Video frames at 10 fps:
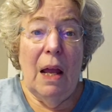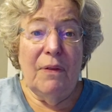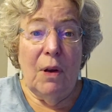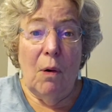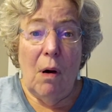
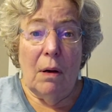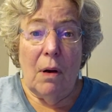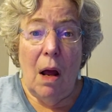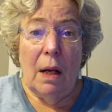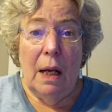If you are
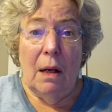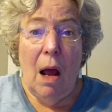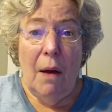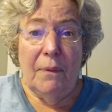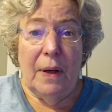not an
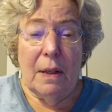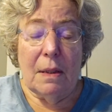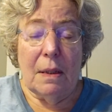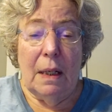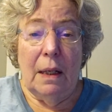
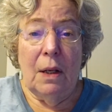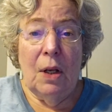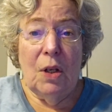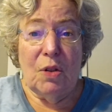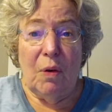obviously
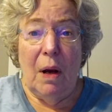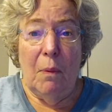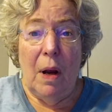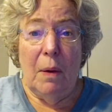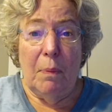
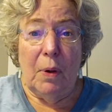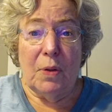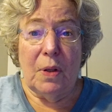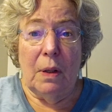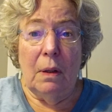straight white
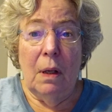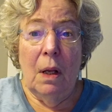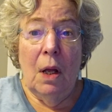person,